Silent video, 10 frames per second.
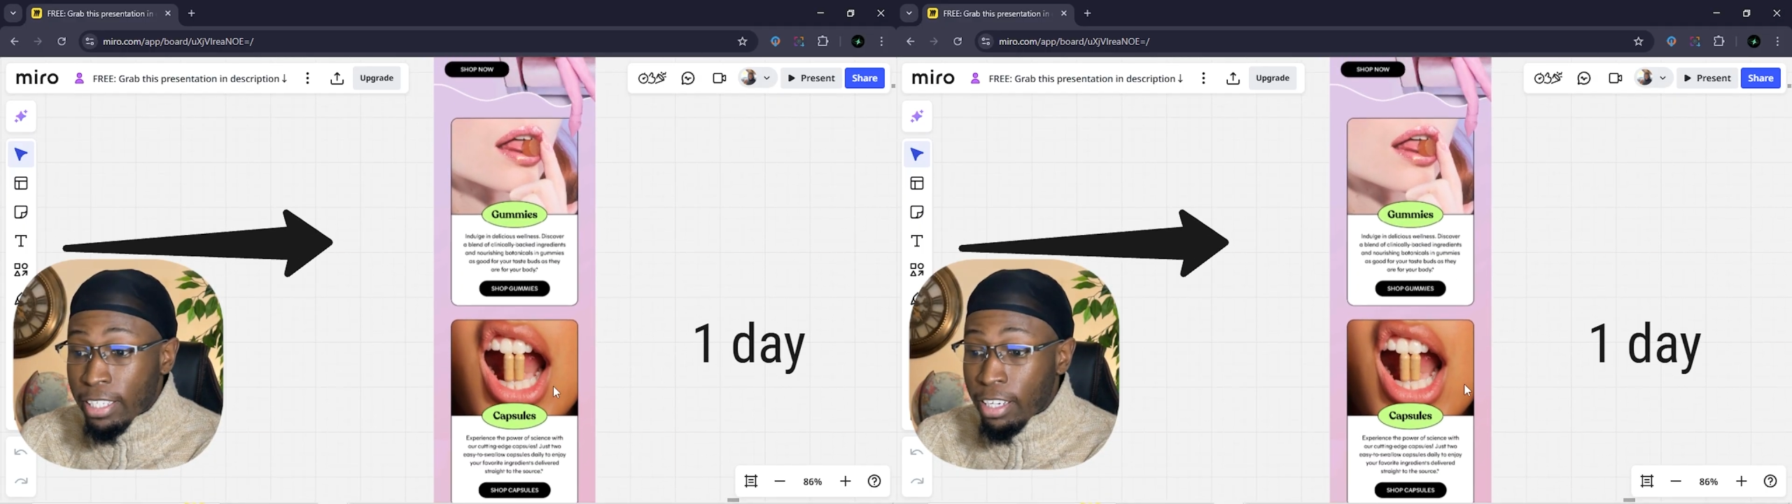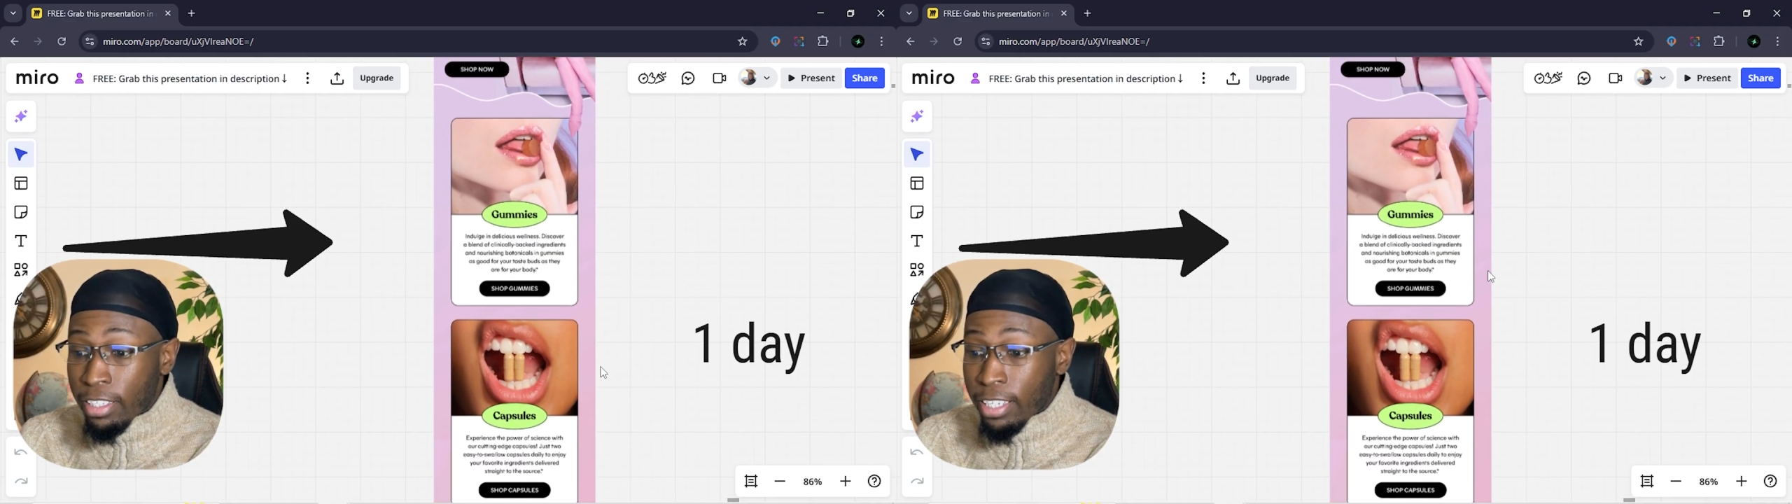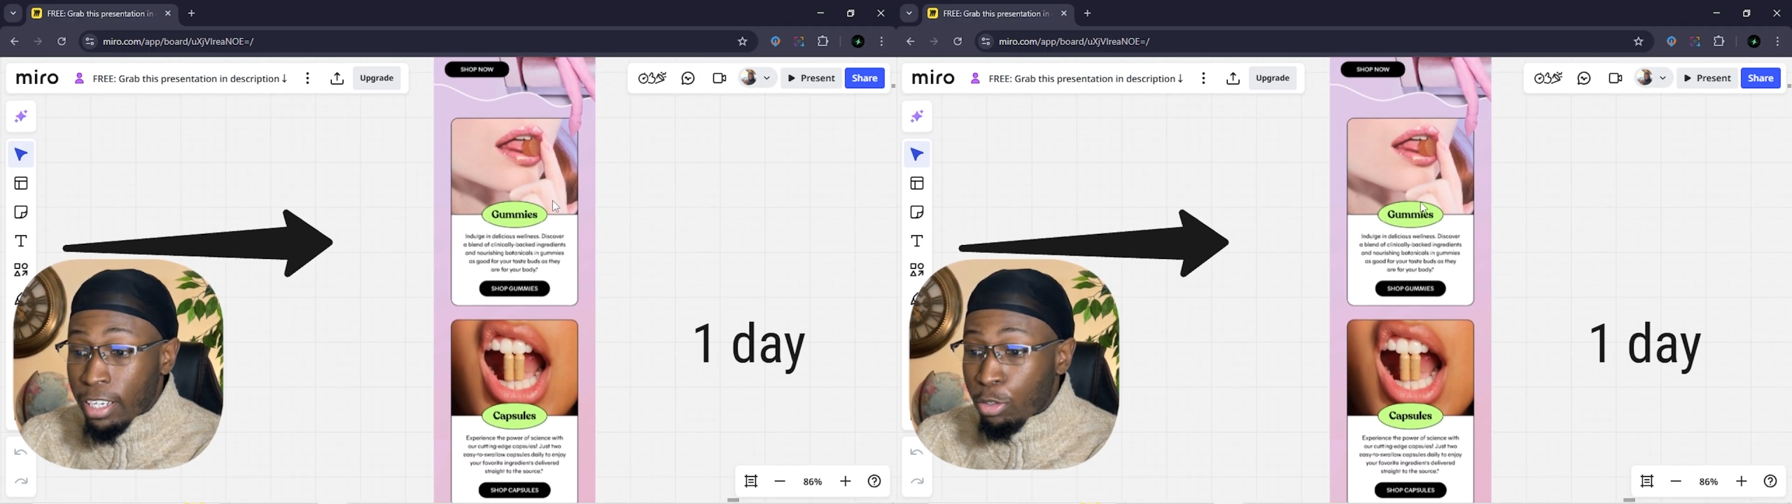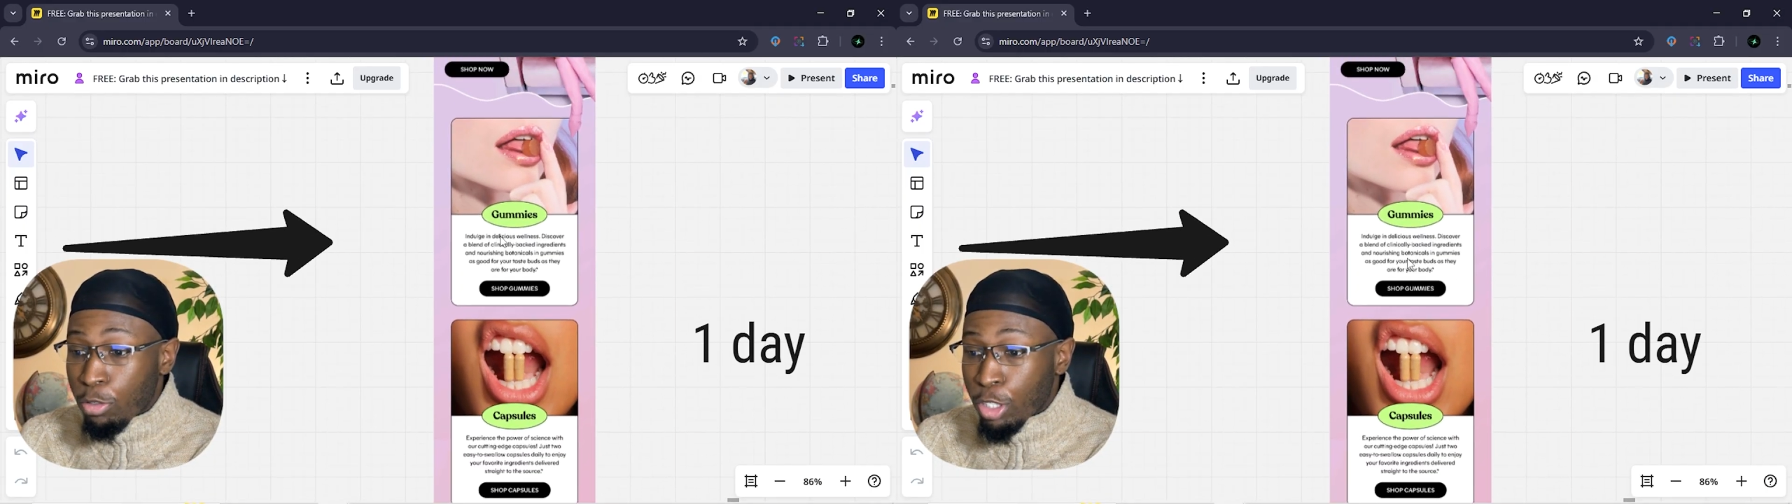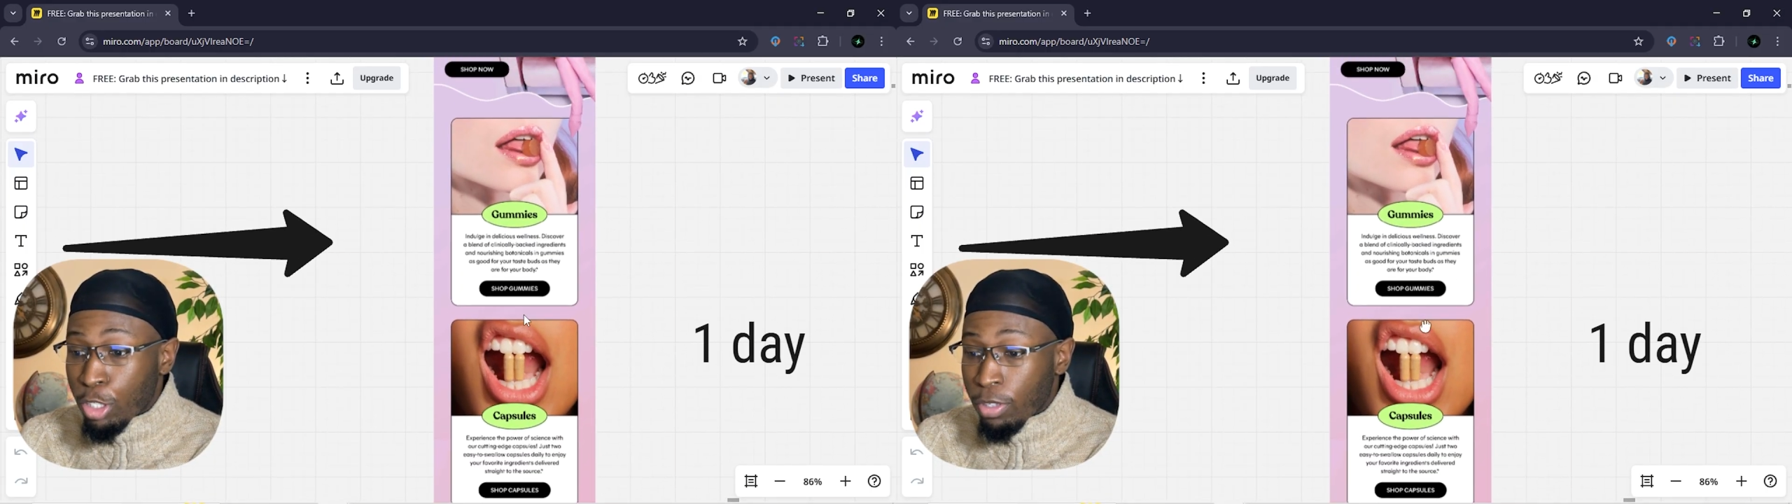they decided to
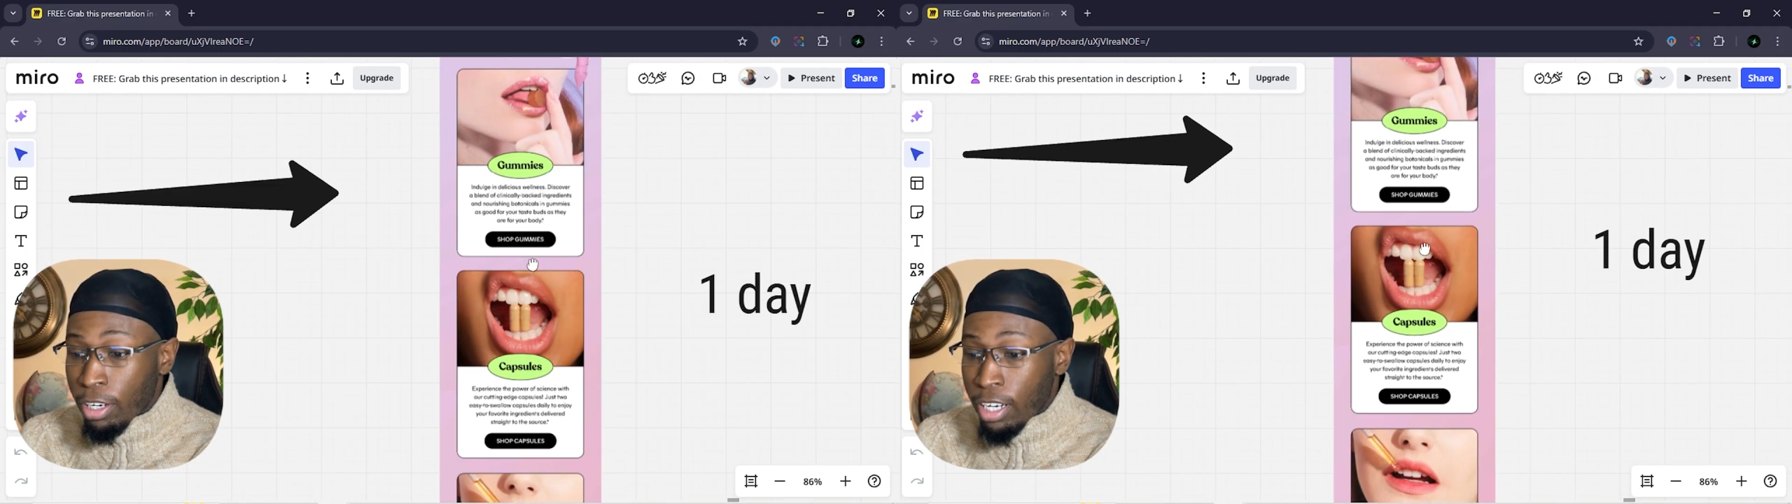show their